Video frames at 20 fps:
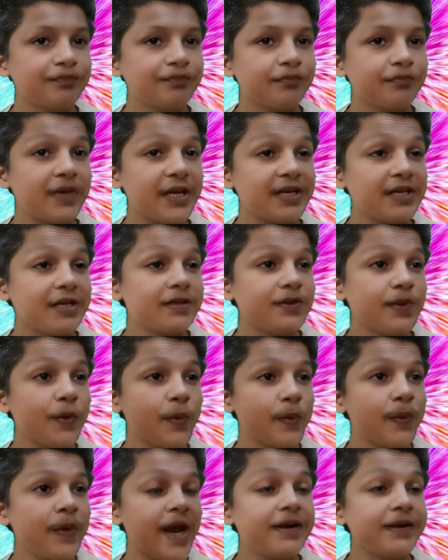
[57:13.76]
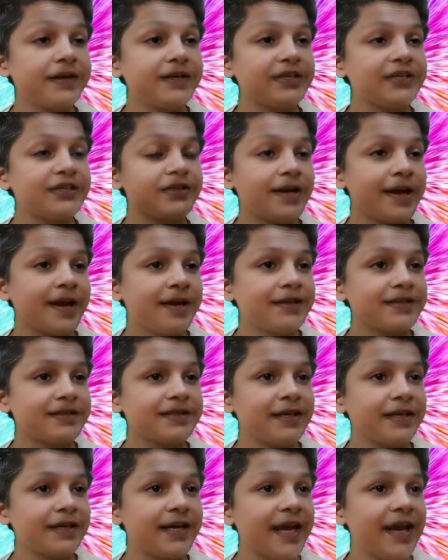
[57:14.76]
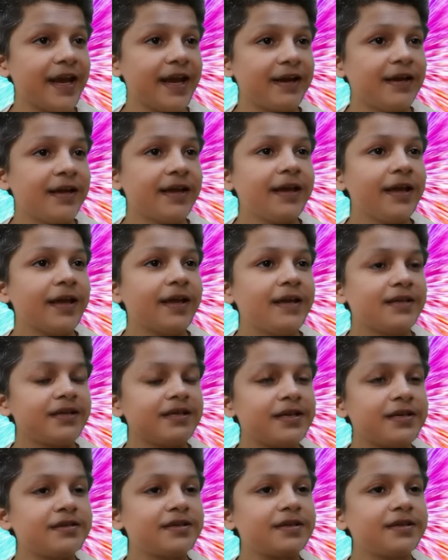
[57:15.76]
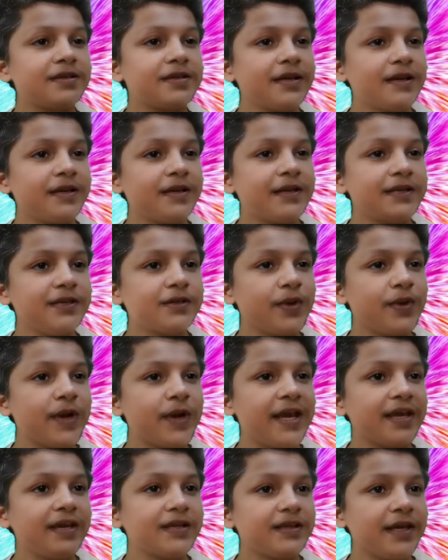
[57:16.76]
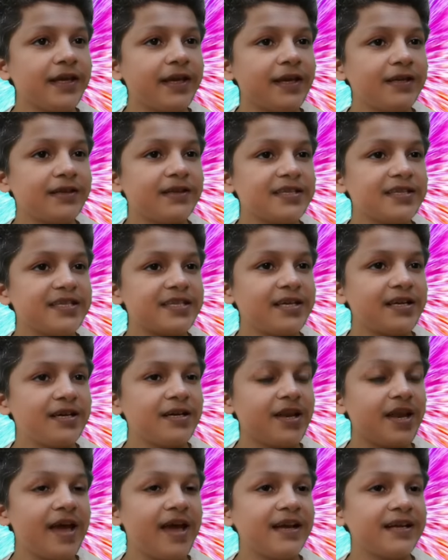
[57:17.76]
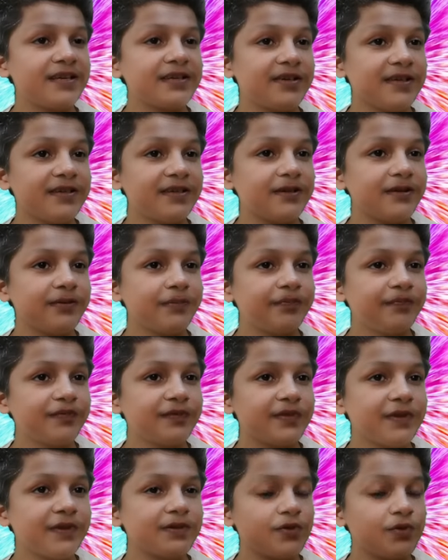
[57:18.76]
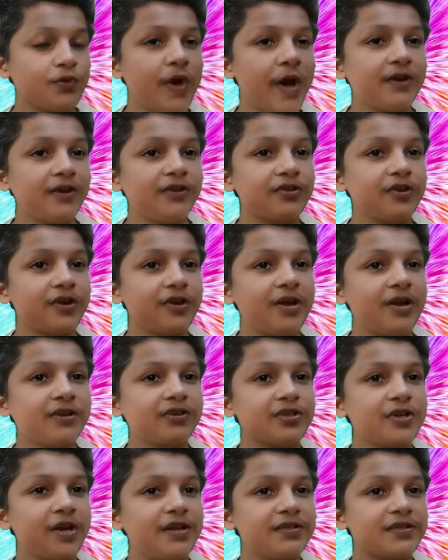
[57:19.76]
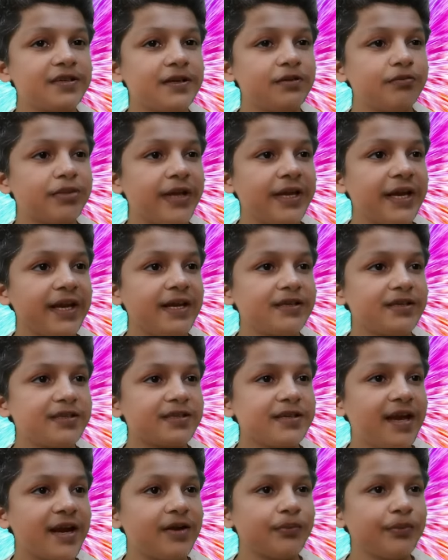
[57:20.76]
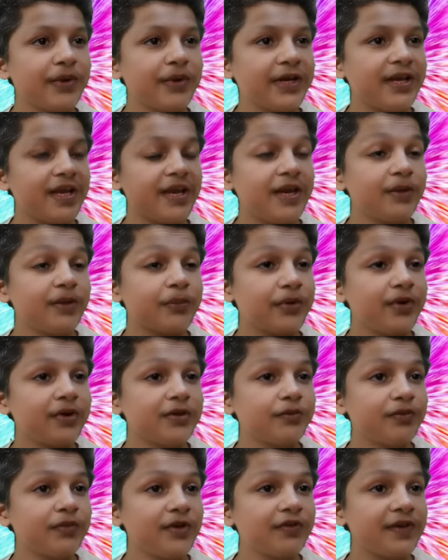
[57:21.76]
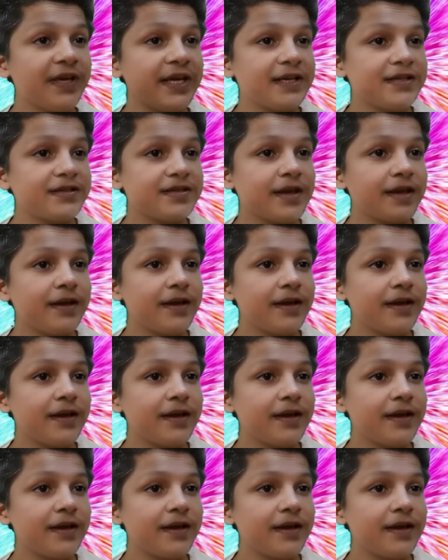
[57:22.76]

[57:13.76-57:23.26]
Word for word: But it's a very short scene, eh? Doesn't really do anything in the third long run. So Dwayne The Rock Johnson played the Scorpion King in both movies,